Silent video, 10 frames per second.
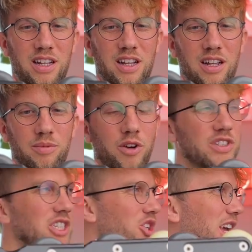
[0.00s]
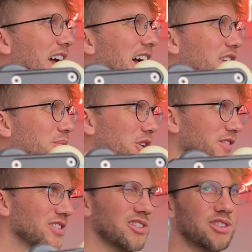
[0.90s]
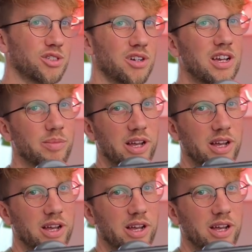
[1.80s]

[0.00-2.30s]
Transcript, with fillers: Um, obviously, you can, but you have to try a bit